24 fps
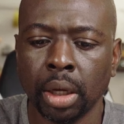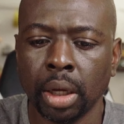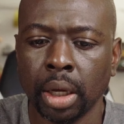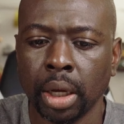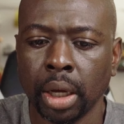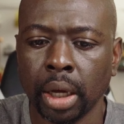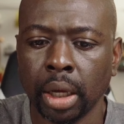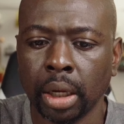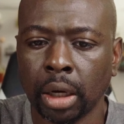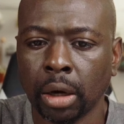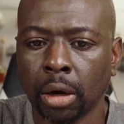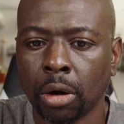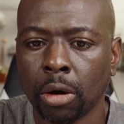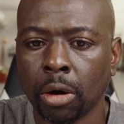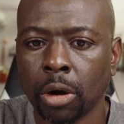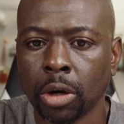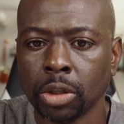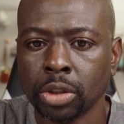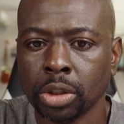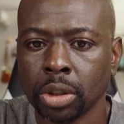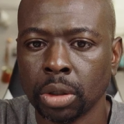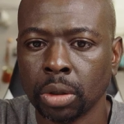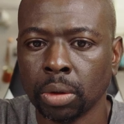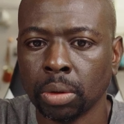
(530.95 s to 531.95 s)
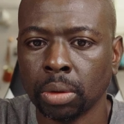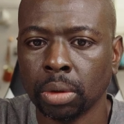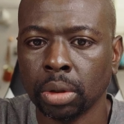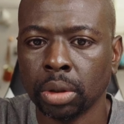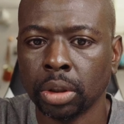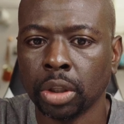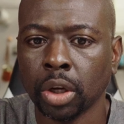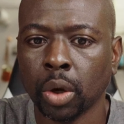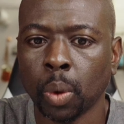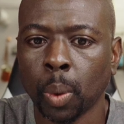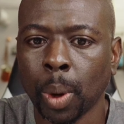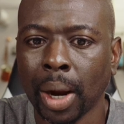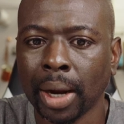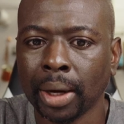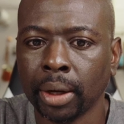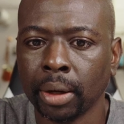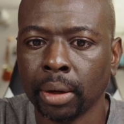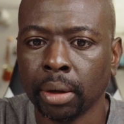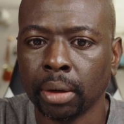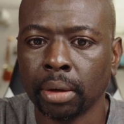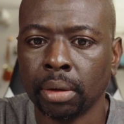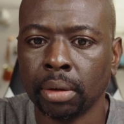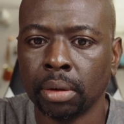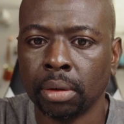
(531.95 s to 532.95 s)
in our arsenal, the
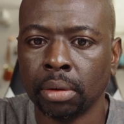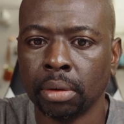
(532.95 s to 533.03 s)
grinder.